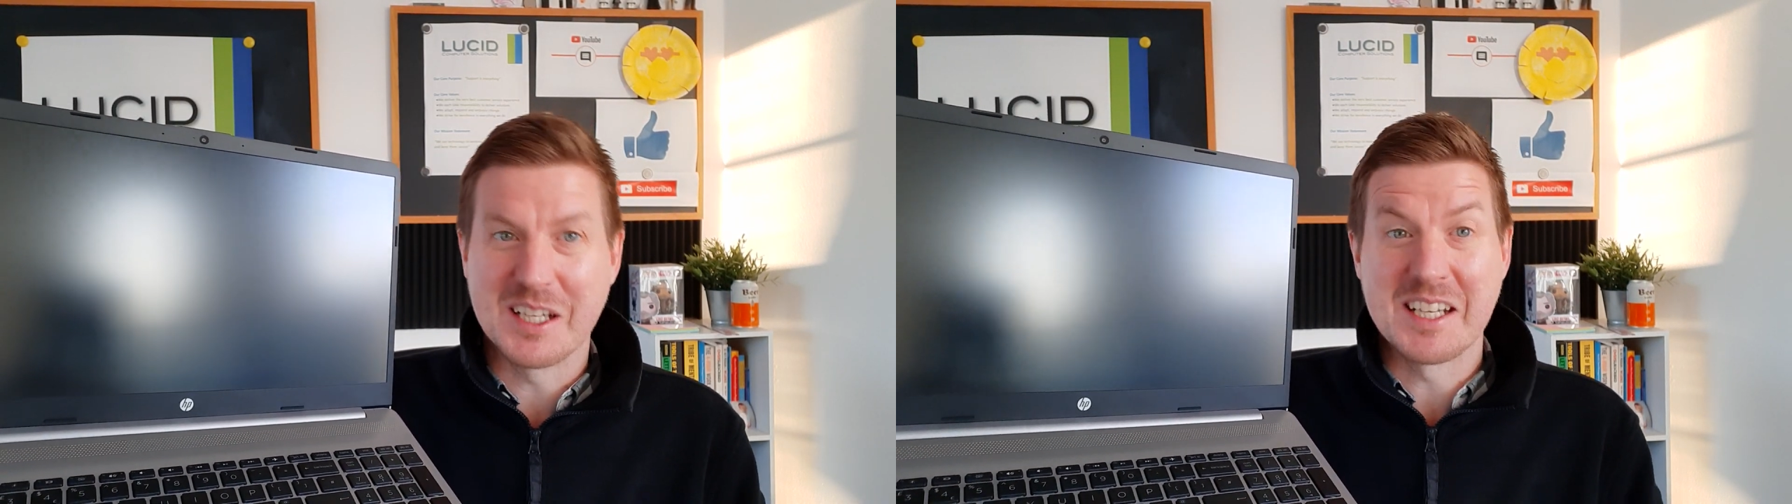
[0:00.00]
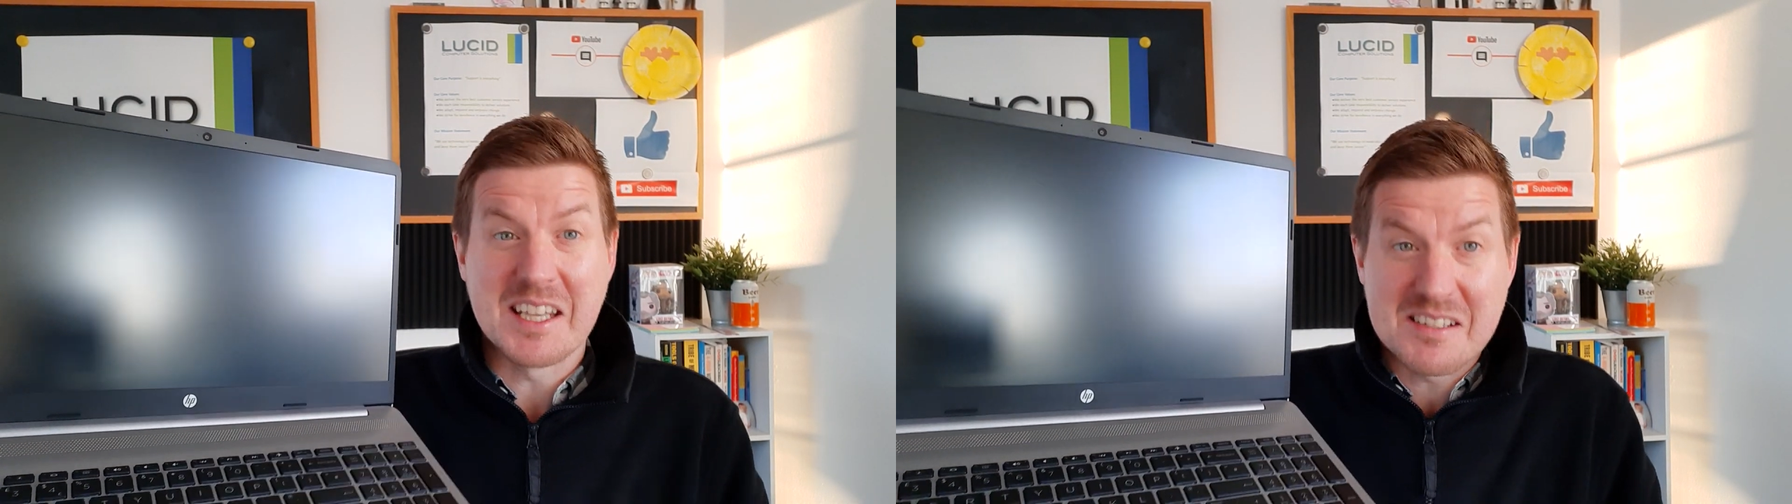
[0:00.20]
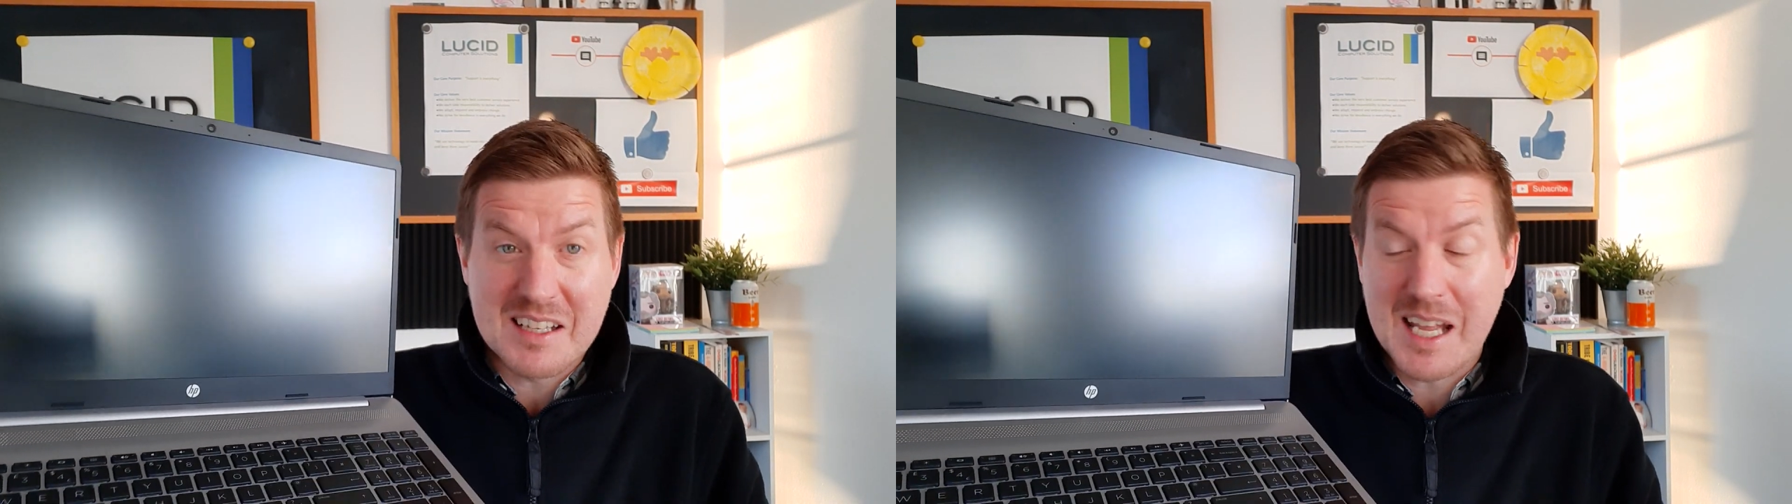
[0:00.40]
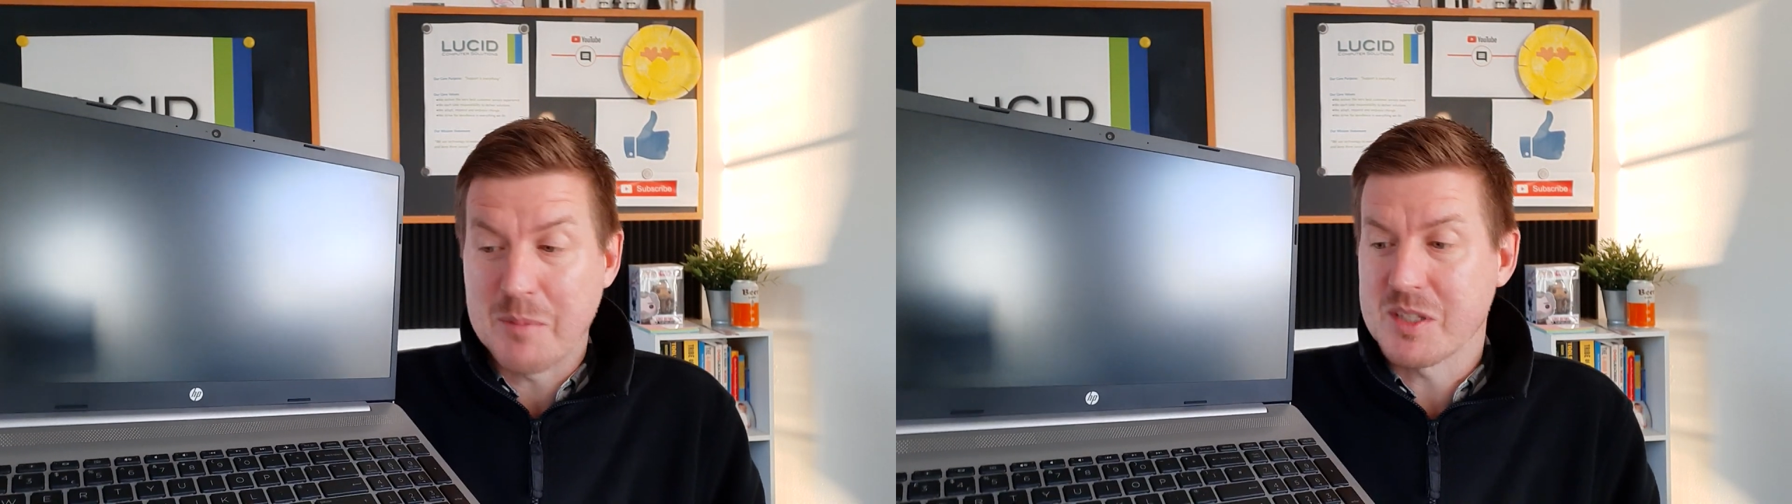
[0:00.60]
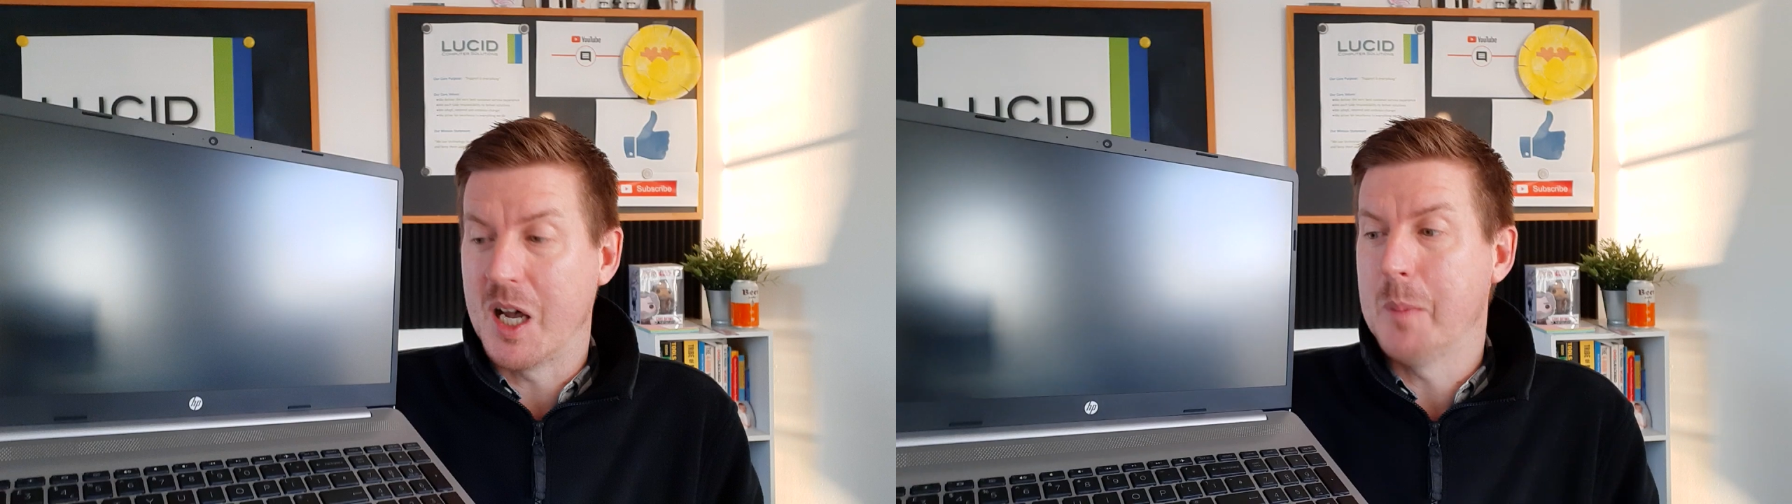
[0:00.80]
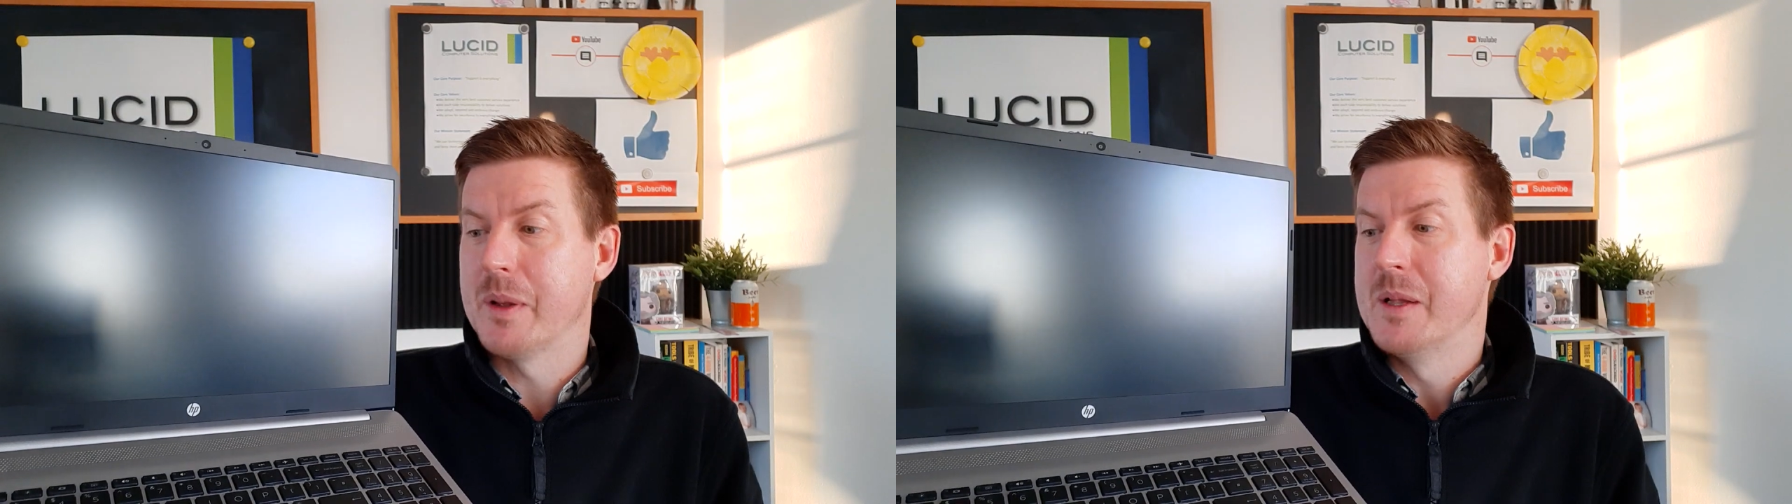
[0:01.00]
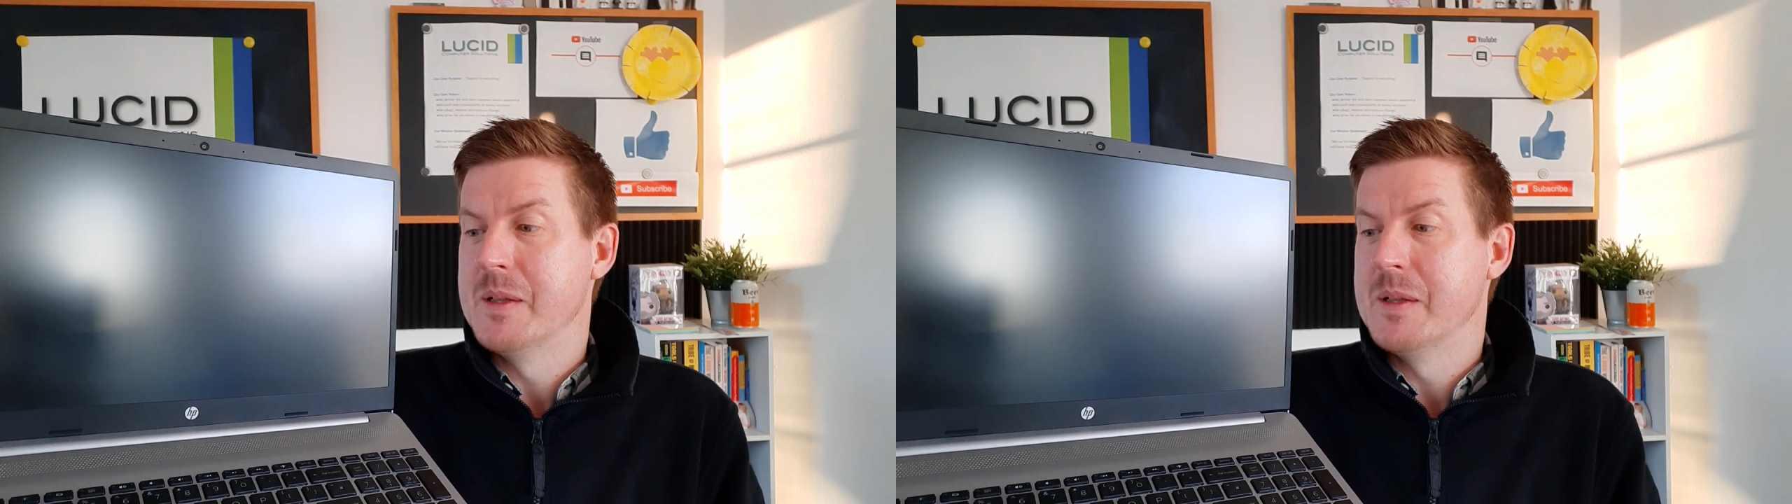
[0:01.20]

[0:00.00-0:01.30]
and it is a laptop.